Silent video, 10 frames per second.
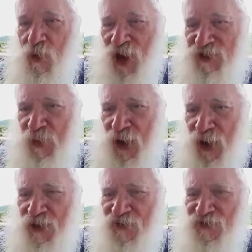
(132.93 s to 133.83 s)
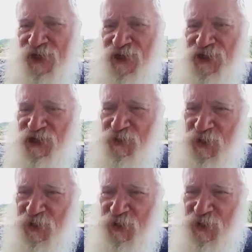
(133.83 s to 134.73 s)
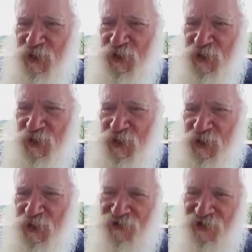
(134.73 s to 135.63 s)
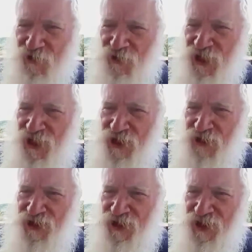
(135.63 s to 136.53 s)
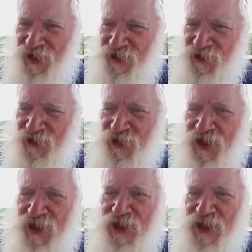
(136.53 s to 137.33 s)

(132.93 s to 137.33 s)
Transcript: What part of the experience of the, of the forty years in the desert